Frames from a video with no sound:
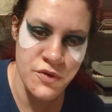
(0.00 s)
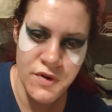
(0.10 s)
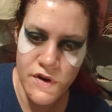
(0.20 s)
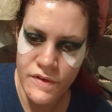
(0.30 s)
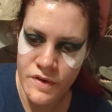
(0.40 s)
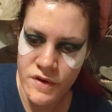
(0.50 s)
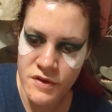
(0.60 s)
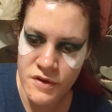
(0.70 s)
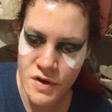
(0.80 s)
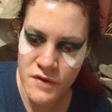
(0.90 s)
to where
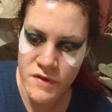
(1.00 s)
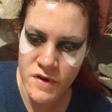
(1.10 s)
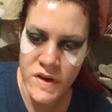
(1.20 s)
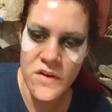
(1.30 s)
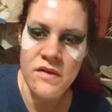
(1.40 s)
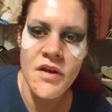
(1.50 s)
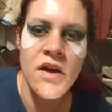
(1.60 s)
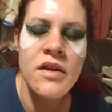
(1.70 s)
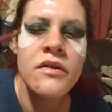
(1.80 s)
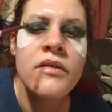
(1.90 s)
you don't even need a
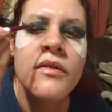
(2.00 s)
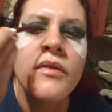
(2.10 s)
lot.